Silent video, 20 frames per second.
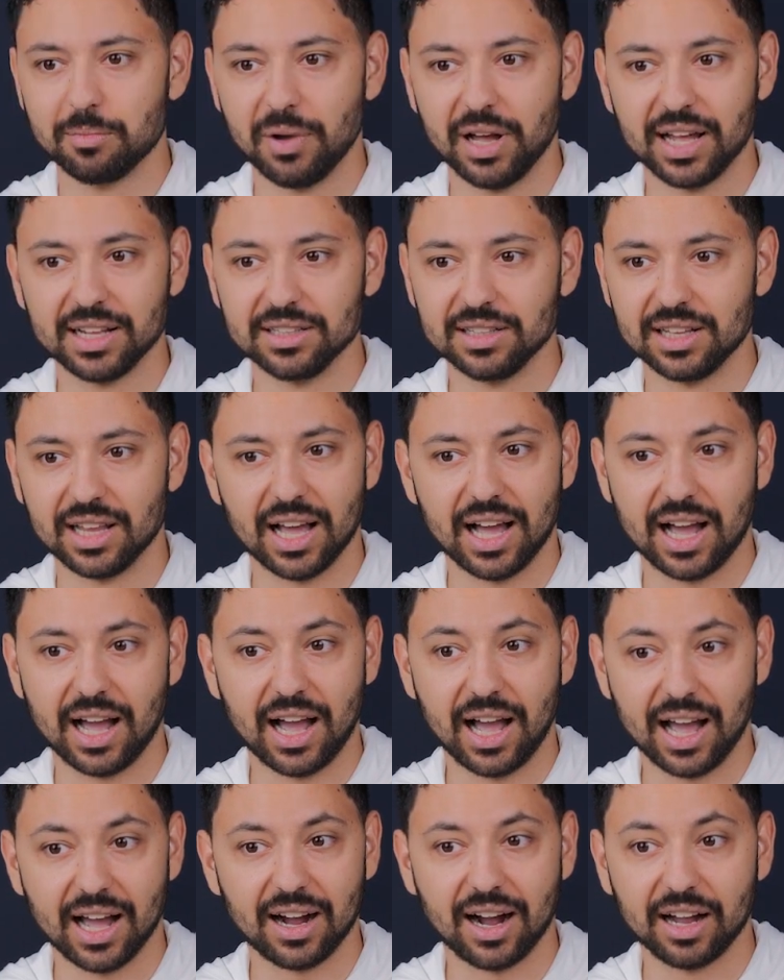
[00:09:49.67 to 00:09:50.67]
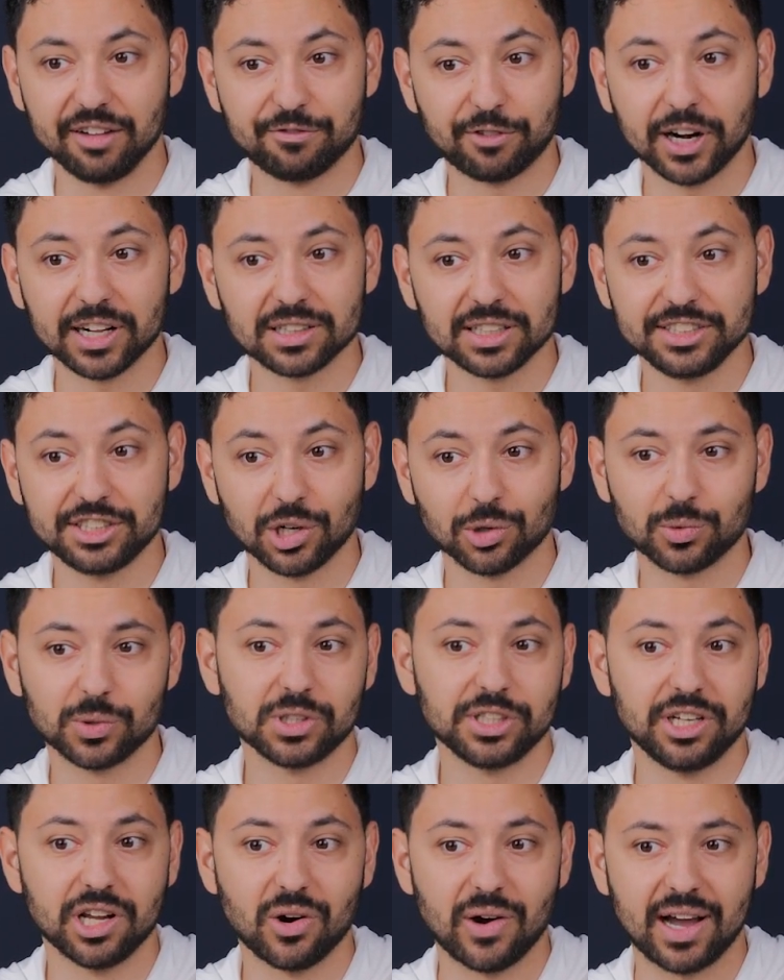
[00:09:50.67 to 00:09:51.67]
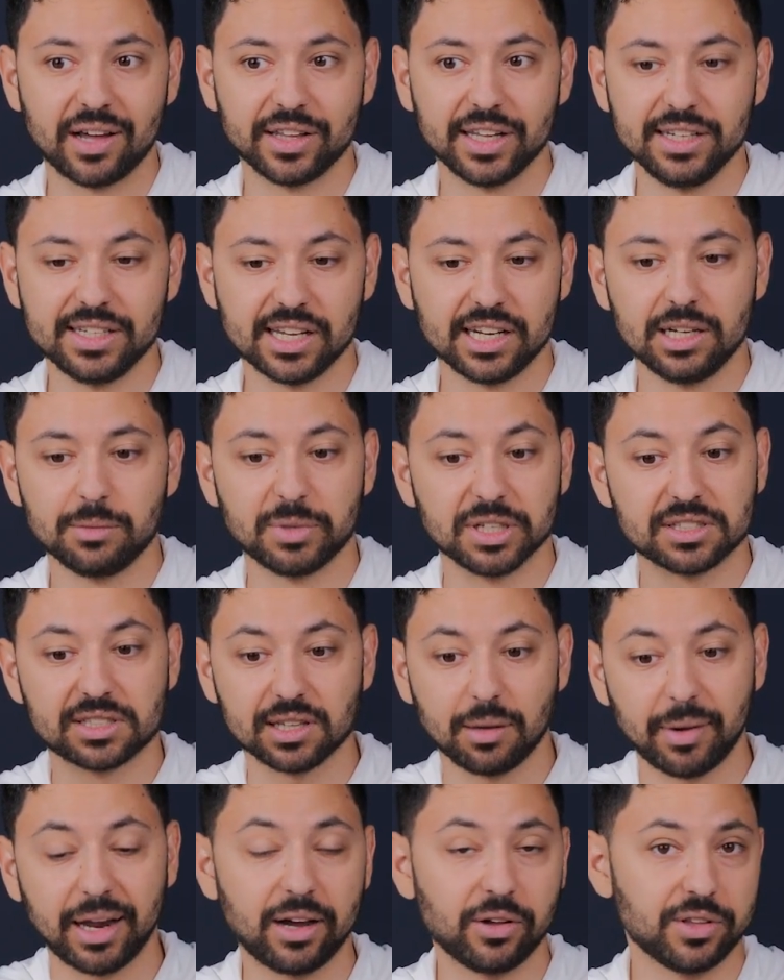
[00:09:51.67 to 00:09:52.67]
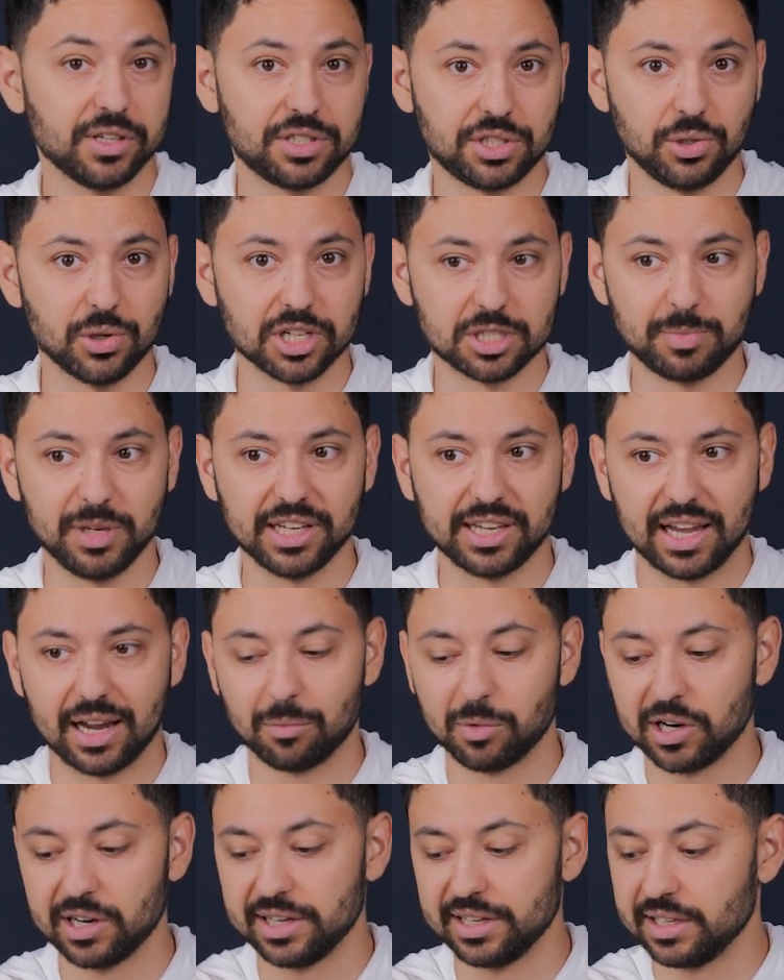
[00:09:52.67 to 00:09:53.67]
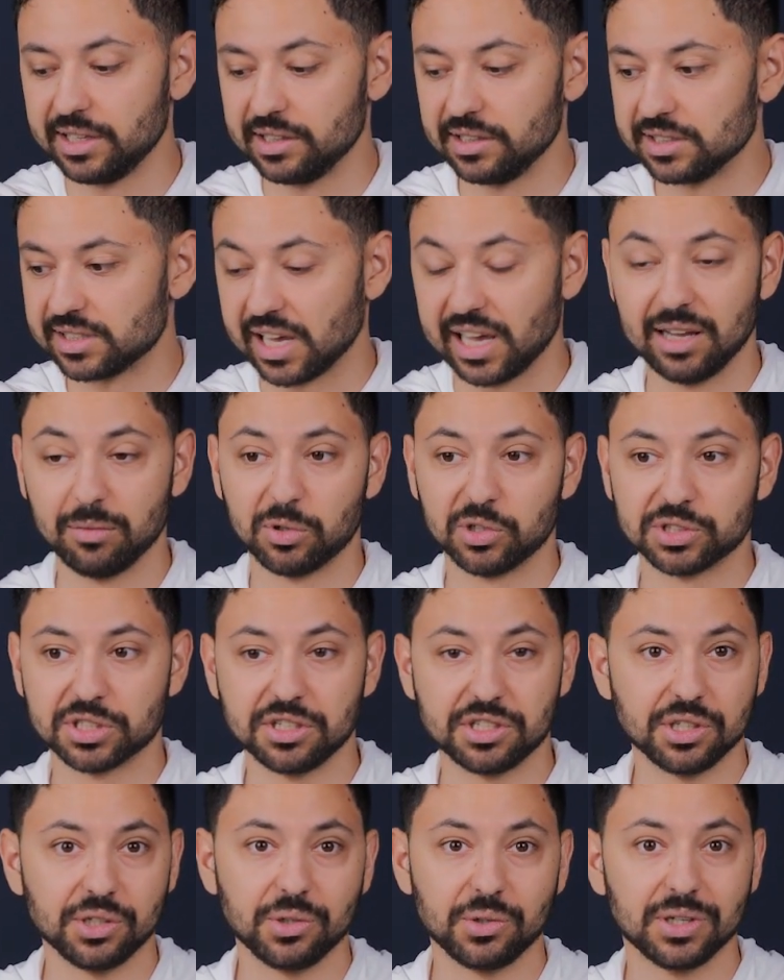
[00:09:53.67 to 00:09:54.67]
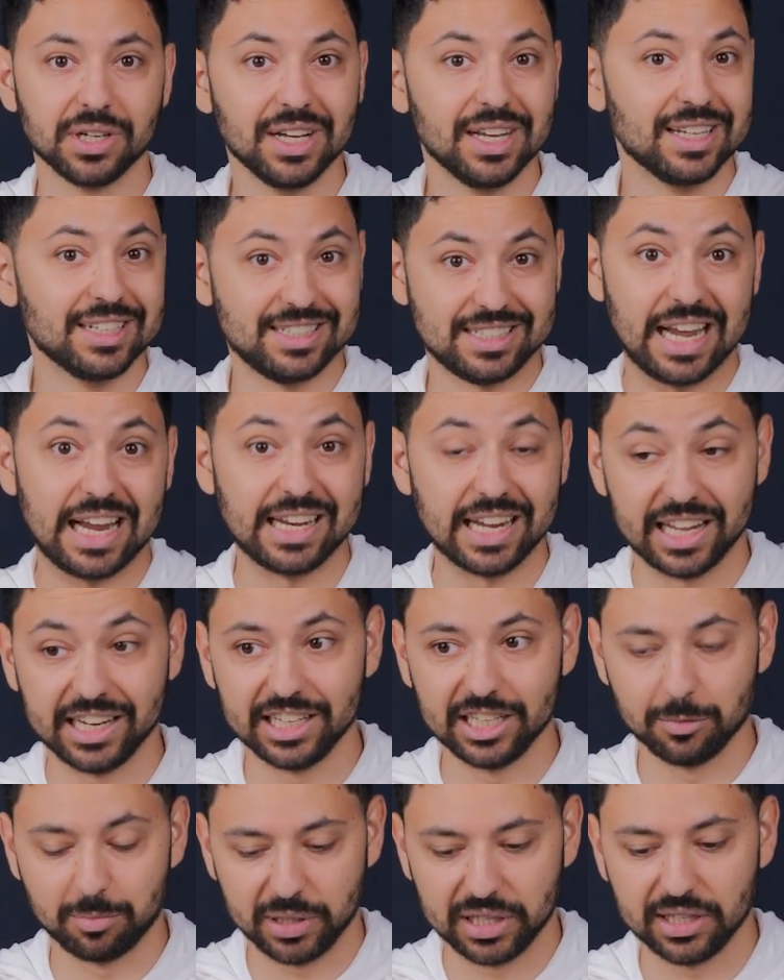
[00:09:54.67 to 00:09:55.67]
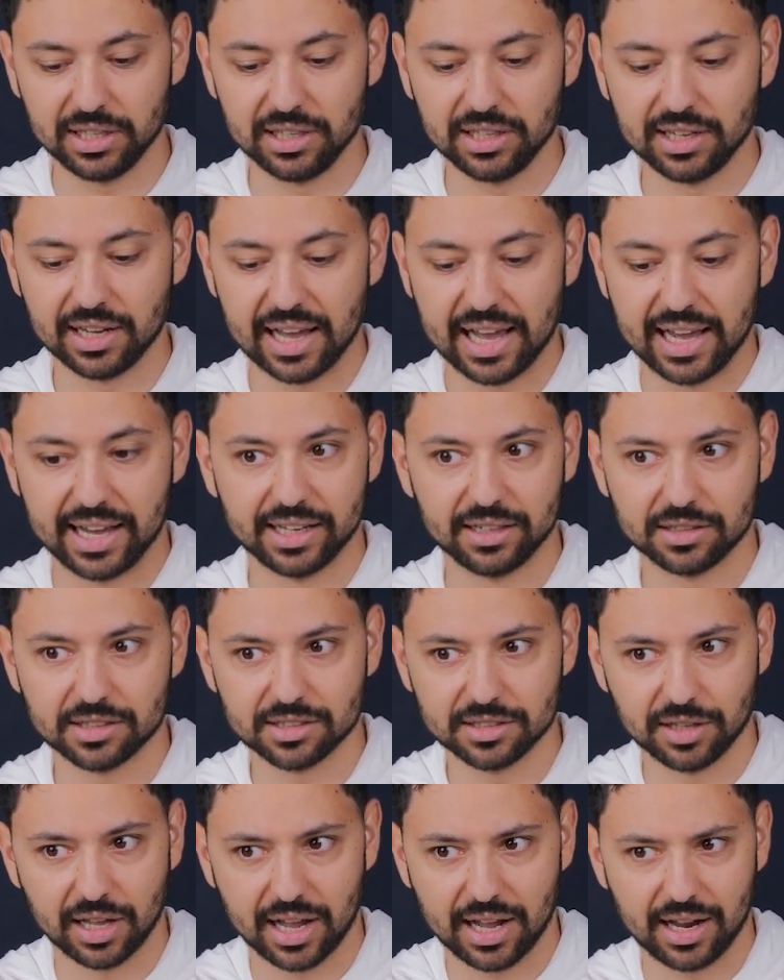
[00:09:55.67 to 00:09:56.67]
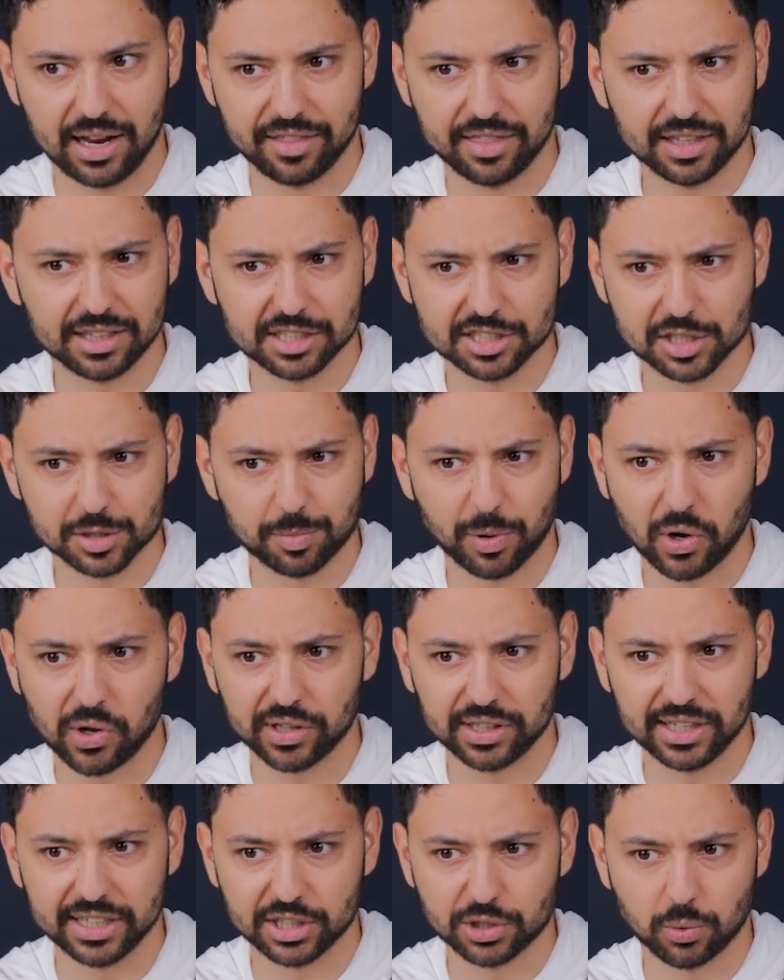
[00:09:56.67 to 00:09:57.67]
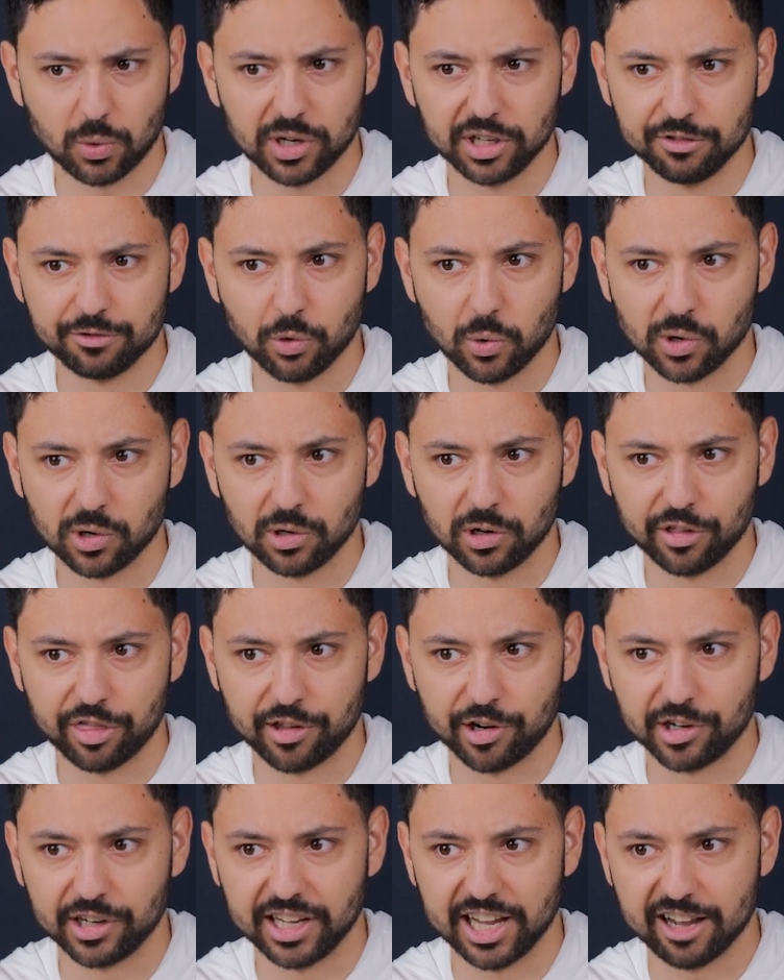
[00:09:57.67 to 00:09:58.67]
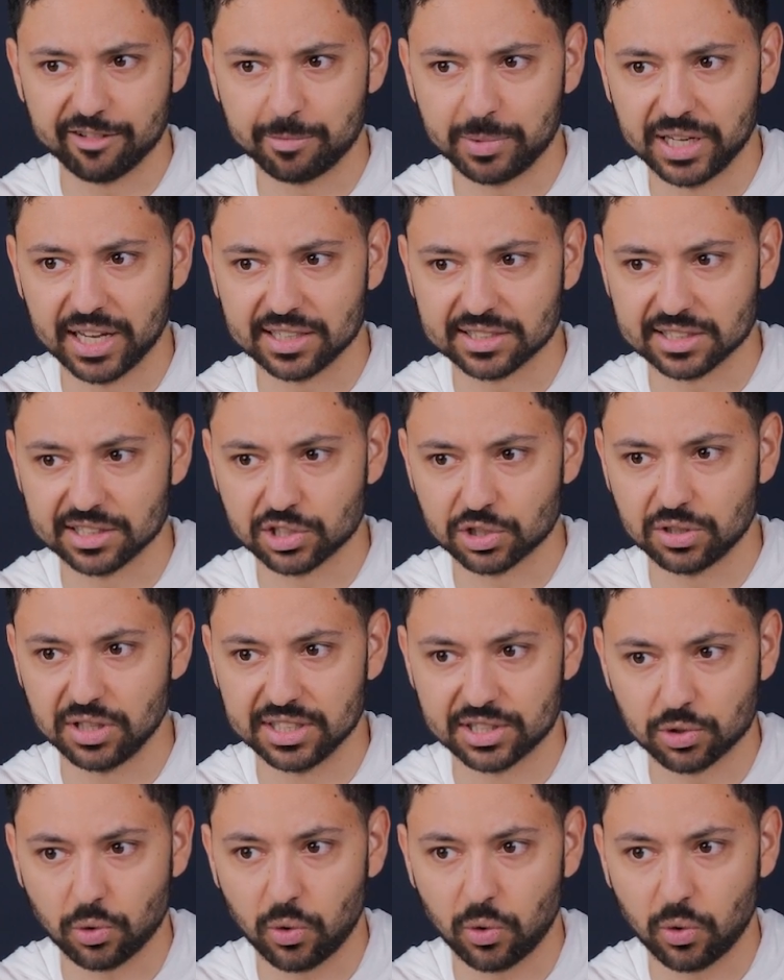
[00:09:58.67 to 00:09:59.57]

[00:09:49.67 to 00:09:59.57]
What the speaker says: And I frankly don't really know how they did it, but somehow this USB camera is able to do 1080p at I think this is probably like 24 or 30 FPS. It's